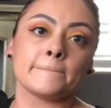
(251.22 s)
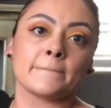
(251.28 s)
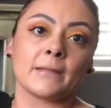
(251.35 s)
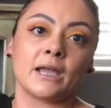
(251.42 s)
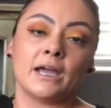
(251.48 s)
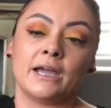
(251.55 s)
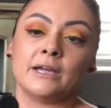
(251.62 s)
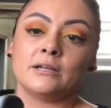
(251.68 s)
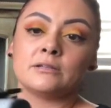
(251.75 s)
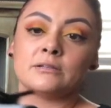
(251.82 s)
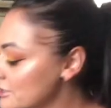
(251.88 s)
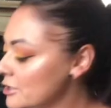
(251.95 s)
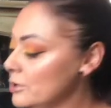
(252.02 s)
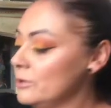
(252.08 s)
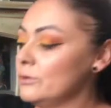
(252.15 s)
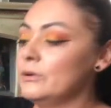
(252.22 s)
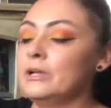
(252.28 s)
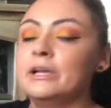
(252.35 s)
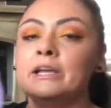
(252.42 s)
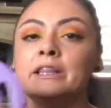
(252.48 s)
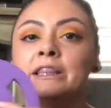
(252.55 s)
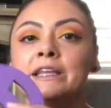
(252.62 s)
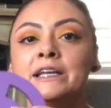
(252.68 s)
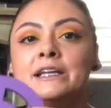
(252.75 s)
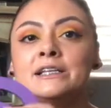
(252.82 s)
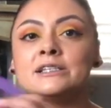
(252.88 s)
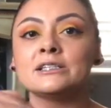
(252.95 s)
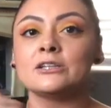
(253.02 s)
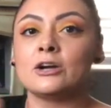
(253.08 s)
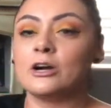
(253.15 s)
Okay, so
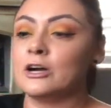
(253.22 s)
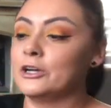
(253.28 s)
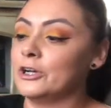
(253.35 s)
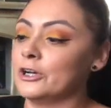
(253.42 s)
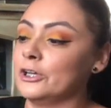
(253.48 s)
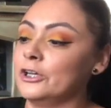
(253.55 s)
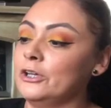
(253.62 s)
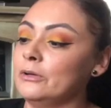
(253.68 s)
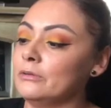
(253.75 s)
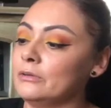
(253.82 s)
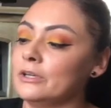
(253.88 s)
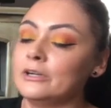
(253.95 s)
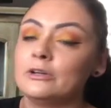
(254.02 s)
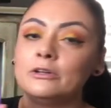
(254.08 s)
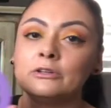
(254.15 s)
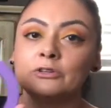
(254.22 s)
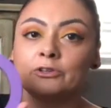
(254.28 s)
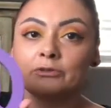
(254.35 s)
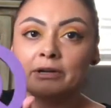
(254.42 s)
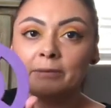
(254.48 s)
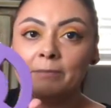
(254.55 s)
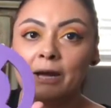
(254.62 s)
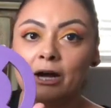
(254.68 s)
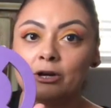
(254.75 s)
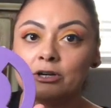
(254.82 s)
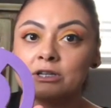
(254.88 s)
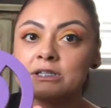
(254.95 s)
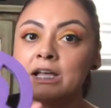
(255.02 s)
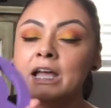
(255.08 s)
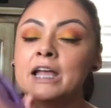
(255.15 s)
these are your cute little three
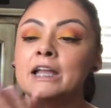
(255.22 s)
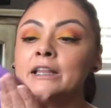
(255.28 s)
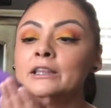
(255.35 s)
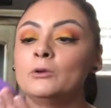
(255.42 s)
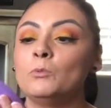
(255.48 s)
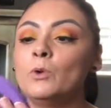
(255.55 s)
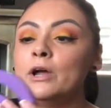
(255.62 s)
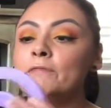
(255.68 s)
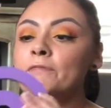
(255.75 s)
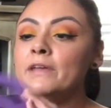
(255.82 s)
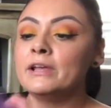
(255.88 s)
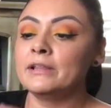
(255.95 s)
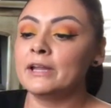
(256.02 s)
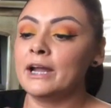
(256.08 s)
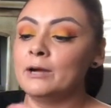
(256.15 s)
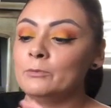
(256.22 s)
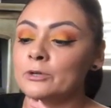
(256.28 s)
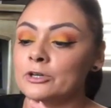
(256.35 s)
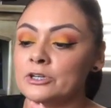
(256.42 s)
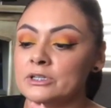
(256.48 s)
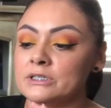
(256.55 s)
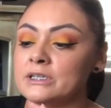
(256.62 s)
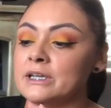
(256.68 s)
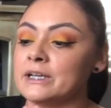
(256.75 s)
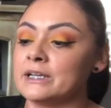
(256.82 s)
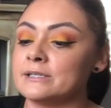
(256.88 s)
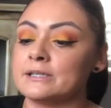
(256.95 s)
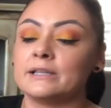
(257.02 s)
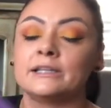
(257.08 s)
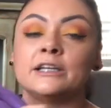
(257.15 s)
pounders. The one thing that I would critique
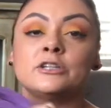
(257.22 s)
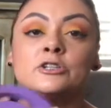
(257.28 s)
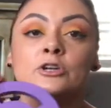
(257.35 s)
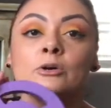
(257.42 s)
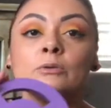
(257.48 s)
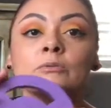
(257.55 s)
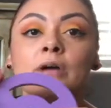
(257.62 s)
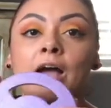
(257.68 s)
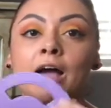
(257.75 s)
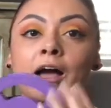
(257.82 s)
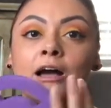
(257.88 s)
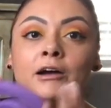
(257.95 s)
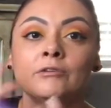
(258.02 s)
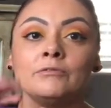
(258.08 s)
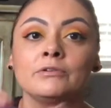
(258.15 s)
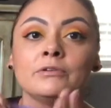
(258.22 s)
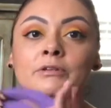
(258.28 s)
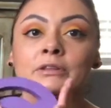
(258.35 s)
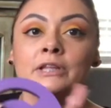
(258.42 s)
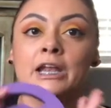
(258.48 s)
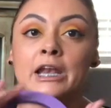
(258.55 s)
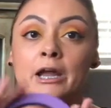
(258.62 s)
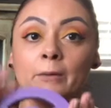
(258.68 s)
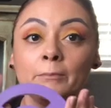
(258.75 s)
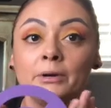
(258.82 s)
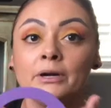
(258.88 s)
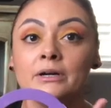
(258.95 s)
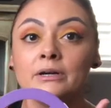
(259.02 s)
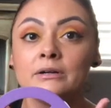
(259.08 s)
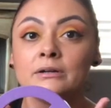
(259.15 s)
is that they don't have the
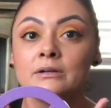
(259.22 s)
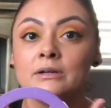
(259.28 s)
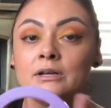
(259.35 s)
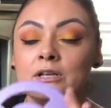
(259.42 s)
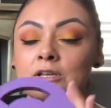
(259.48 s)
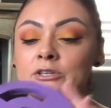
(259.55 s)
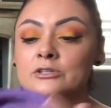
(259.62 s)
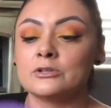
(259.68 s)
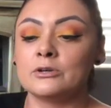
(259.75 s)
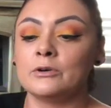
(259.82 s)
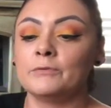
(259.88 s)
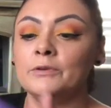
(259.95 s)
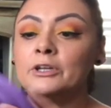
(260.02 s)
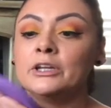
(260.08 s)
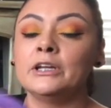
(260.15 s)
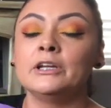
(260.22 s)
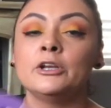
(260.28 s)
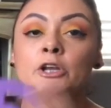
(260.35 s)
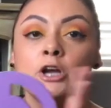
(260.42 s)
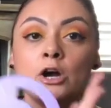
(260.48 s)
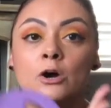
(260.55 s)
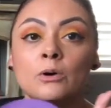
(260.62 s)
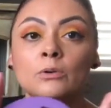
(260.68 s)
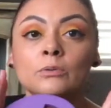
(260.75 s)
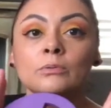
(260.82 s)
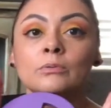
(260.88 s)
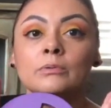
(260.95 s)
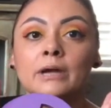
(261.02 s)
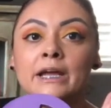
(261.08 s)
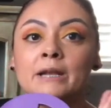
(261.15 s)
number. So if you didn't know,
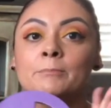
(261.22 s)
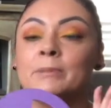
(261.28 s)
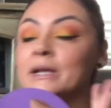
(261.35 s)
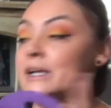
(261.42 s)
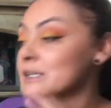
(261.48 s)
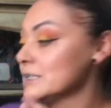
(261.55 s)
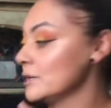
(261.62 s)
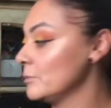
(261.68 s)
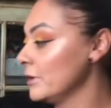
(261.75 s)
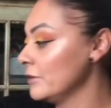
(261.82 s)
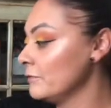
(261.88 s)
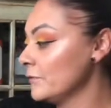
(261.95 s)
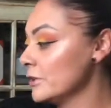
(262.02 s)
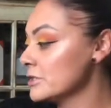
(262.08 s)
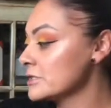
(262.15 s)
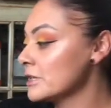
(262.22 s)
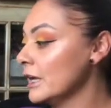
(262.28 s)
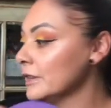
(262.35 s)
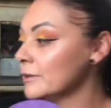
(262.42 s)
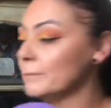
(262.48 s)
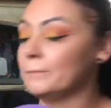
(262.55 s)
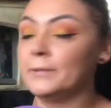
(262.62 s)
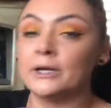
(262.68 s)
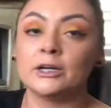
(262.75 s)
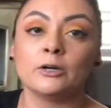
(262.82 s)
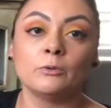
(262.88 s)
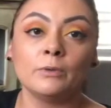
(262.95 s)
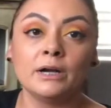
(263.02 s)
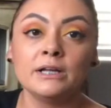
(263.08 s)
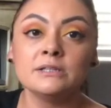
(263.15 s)
and because like when I first got the bigger
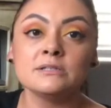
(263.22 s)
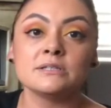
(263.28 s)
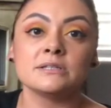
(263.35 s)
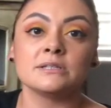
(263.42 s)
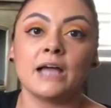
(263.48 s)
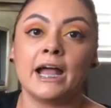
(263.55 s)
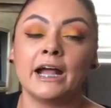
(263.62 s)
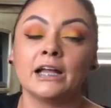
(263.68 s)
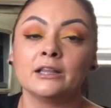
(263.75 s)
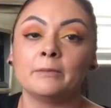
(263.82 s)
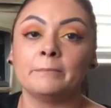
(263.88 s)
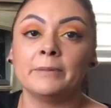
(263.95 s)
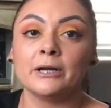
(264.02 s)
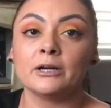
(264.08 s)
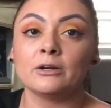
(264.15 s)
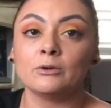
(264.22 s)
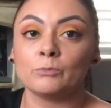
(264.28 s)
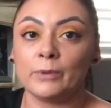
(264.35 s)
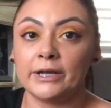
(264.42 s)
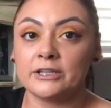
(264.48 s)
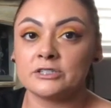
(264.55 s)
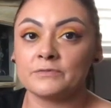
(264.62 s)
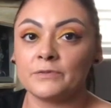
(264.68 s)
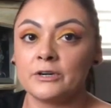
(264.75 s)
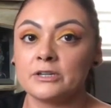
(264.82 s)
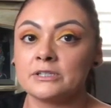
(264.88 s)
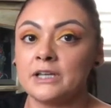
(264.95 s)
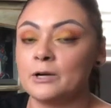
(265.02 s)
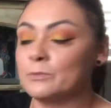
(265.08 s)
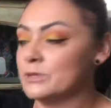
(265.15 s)
ones, I got the bigger weights
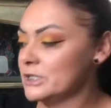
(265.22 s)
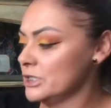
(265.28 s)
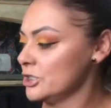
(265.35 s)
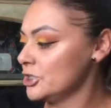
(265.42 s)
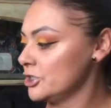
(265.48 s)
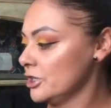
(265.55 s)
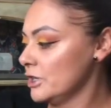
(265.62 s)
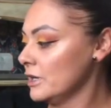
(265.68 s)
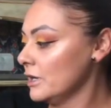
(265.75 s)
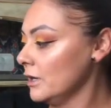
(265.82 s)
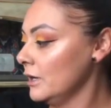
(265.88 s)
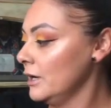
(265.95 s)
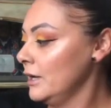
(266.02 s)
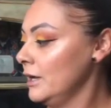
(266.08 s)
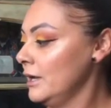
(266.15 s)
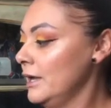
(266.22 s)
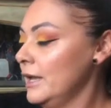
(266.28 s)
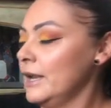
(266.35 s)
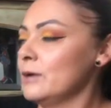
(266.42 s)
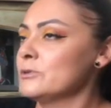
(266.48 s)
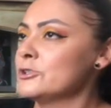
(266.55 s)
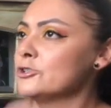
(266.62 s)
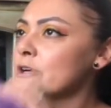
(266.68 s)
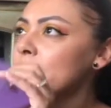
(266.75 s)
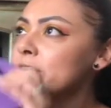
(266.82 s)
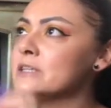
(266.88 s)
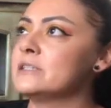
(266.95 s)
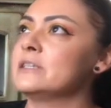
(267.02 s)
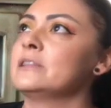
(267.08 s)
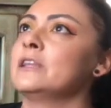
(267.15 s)
first, I wasn't sure. And I was trying
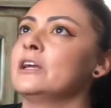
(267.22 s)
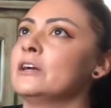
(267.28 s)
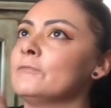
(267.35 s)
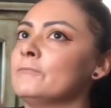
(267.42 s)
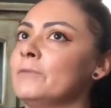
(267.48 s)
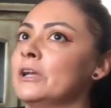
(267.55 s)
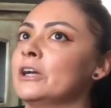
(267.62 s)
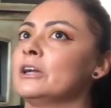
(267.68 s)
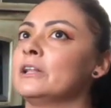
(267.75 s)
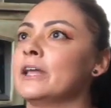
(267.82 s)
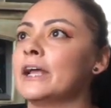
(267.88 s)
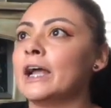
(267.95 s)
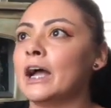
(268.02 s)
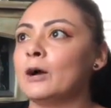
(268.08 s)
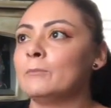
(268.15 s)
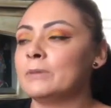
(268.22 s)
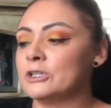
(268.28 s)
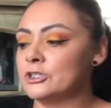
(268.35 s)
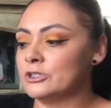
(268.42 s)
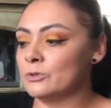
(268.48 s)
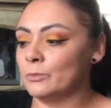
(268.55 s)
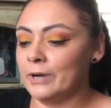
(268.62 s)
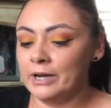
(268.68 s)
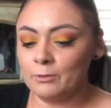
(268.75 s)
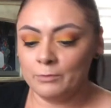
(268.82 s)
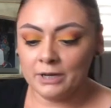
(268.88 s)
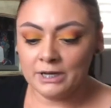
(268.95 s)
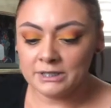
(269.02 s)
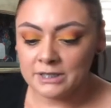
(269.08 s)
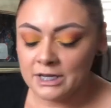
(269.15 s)
to sit there and figure like how much the weight
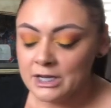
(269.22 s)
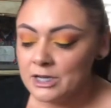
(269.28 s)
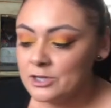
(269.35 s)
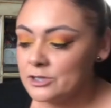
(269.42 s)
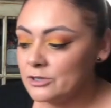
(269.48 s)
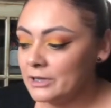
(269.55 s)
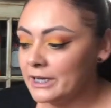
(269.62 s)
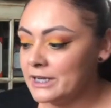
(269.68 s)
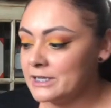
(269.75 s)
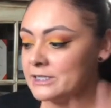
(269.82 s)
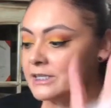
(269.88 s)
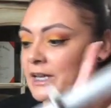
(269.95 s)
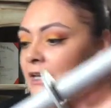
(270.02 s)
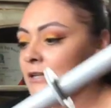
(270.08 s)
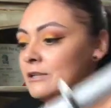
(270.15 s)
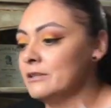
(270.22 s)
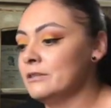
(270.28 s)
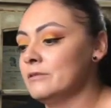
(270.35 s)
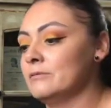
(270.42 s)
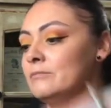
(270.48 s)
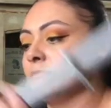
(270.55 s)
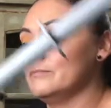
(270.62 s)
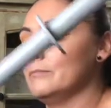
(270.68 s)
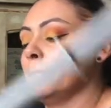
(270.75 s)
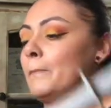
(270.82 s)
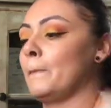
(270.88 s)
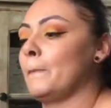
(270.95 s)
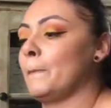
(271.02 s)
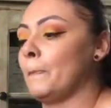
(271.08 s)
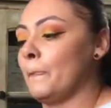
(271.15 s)
was. So like I said,
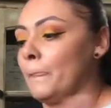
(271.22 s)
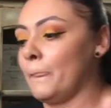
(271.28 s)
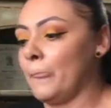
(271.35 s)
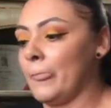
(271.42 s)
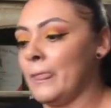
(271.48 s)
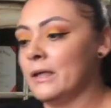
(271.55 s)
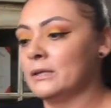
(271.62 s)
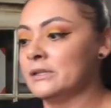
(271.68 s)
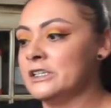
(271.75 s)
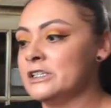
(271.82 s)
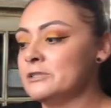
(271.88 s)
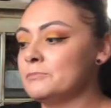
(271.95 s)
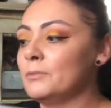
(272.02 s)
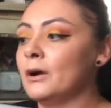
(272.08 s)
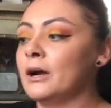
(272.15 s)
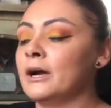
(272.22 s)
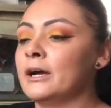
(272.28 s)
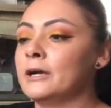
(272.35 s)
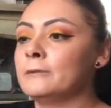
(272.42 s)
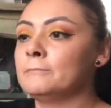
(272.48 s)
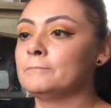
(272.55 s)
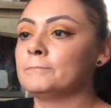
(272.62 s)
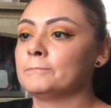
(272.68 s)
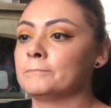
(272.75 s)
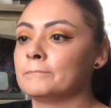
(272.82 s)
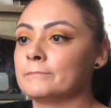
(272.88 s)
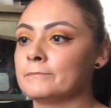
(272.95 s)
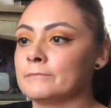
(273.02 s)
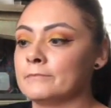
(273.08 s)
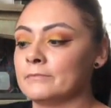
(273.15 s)
this bar,
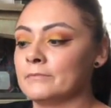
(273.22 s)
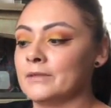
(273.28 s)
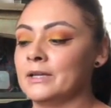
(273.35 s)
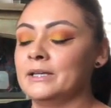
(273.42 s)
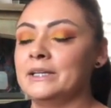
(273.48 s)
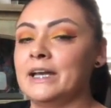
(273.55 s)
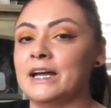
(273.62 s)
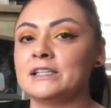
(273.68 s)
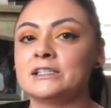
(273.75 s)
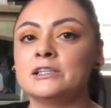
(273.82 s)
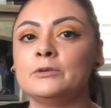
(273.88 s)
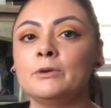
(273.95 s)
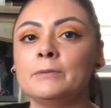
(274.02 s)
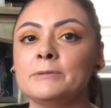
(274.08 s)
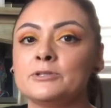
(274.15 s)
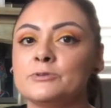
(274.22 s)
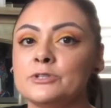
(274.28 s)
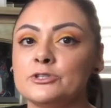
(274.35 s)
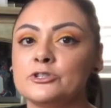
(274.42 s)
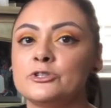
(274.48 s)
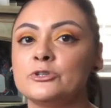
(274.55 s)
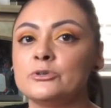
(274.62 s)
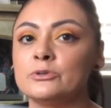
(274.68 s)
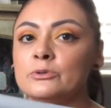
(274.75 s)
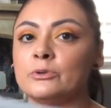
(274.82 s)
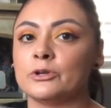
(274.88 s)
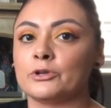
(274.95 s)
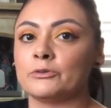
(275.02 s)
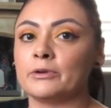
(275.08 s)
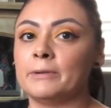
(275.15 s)
yeah, it's anywhere between two
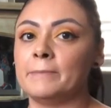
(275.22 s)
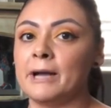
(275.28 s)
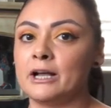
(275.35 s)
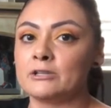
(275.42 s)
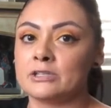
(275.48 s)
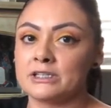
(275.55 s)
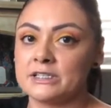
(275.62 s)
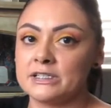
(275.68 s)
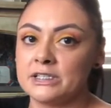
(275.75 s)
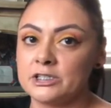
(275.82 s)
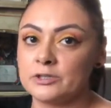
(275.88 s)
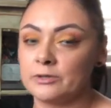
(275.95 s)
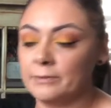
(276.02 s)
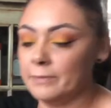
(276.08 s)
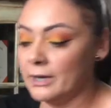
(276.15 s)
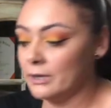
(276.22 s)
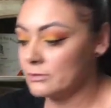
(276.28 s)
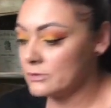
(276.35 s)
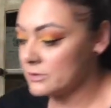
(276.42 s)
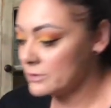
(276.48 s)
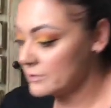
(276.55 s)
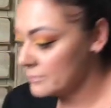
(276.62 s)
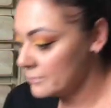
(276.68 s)
or three pounds because this is three pounds.